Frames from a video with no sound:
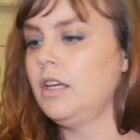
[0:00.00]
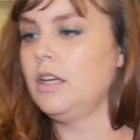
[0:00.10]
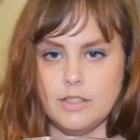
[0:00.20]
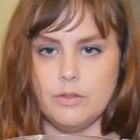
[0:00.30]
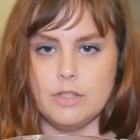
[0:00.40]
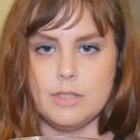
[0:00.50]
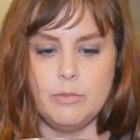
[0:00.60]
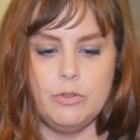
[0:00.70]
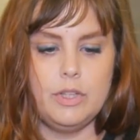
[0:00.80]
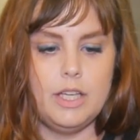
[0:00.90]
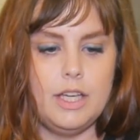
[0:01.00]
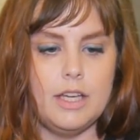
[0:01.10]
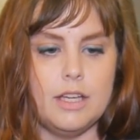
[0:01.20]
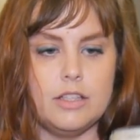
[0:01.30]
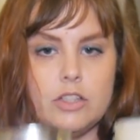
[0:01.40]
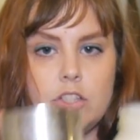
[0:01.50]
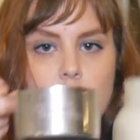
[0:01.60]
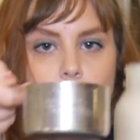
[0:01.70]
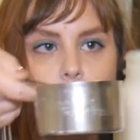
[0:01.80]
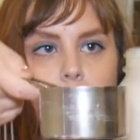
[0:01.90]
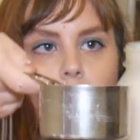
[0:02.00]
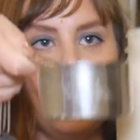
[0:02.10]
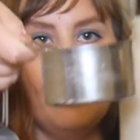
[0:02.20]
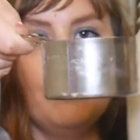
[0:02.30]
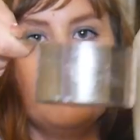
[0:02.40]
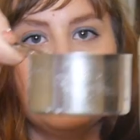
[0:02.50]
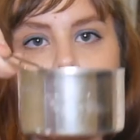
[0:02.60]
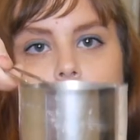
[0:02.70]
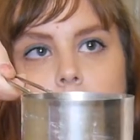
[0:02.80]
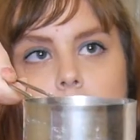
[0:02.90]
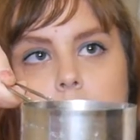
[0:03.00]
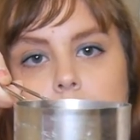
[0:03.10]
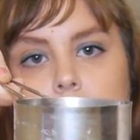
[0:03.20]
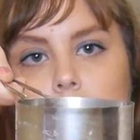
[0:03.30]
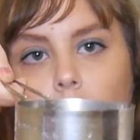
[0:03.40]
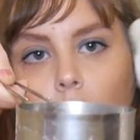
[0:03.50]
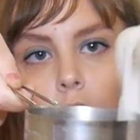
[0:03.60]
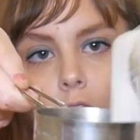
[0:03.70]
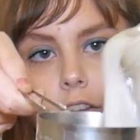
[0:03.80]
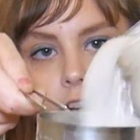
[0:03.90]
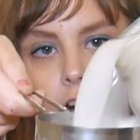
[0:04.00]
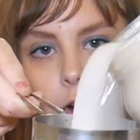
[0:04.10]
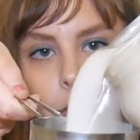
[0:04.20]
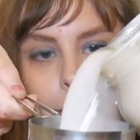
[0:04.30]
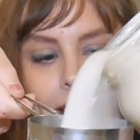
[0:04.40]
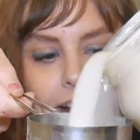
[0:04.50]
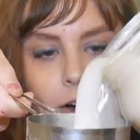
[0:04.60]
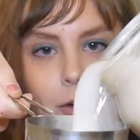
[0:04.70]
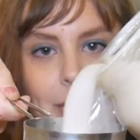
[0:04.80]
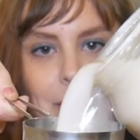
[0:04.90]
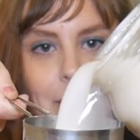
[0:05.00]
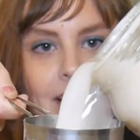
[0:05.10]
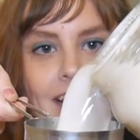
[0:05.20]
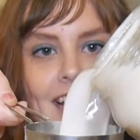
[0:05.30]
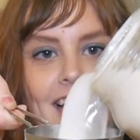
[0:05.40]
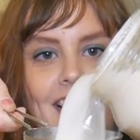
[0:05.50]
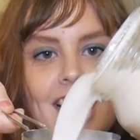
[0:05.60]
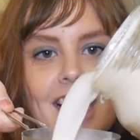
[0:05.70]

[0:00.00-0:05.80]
So the smoothie is 2 cups of your homemade almond milk.